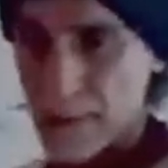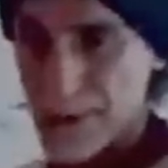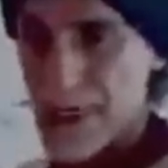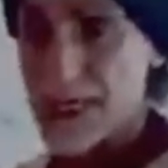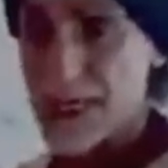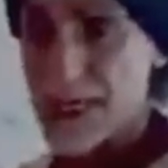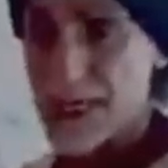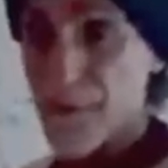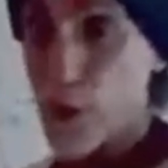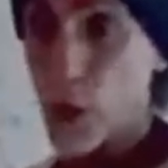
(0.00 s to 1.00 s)

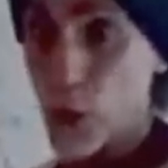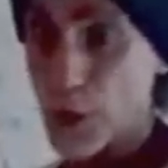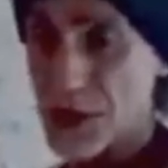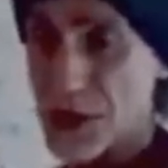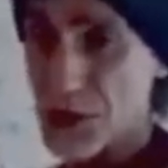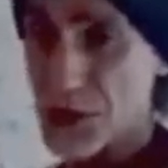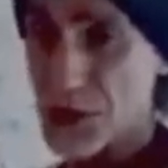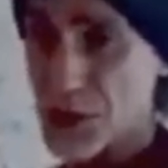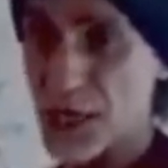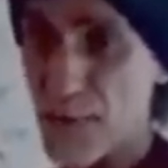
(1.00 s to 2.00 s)
64, which
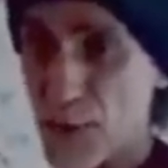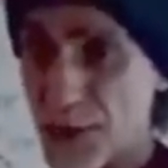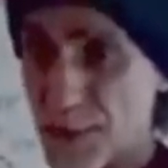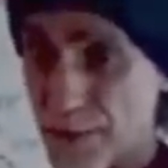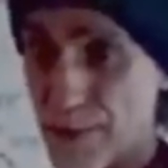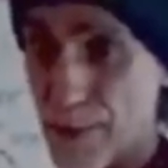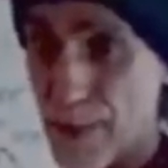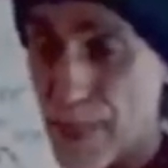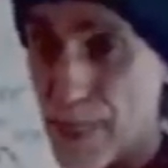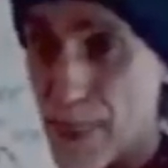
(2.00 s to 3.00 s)
is your chessboard,
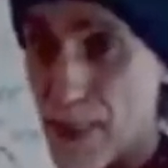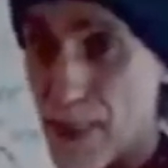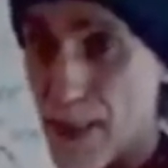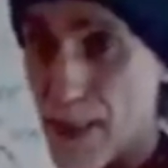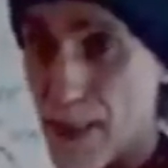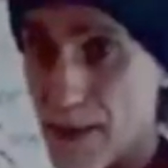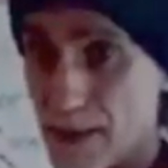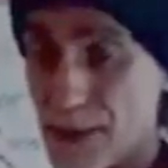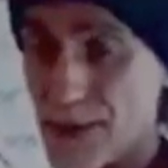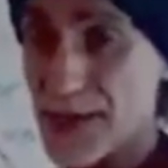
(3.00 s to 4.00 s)

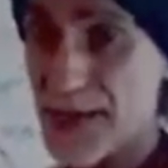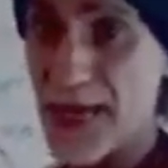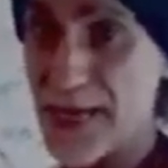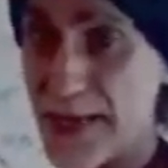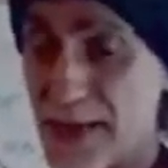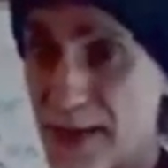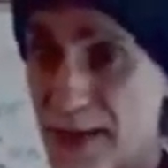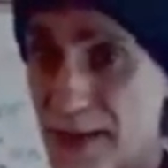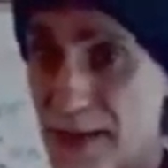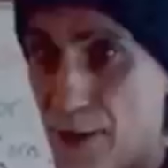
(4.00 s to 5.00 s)
your DNA,
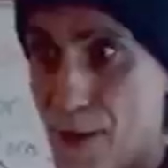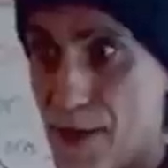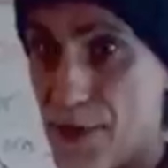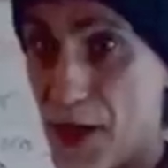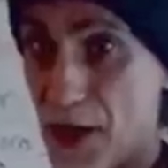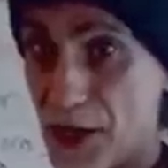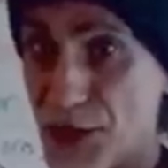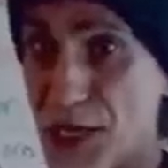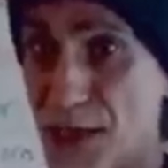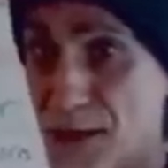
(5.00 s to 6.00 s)
the
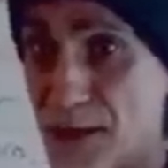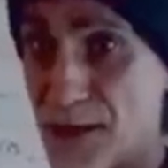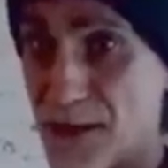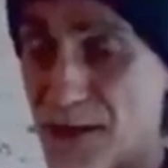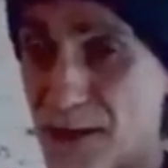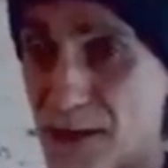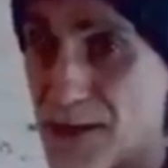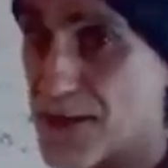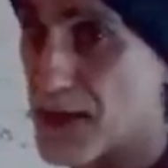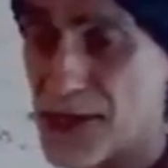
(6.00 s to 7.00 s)
I Ching,
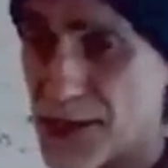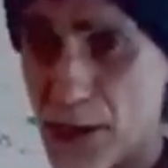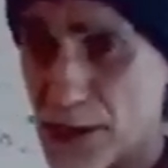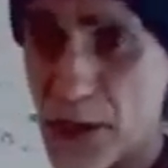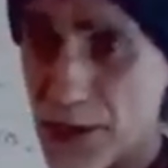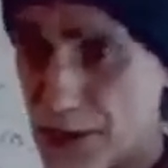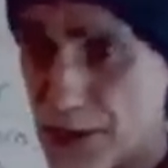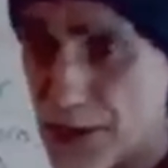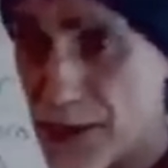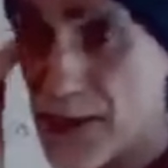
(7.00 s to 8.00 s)
the list goes
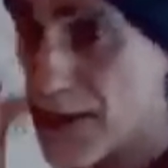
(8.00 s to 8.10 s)
on.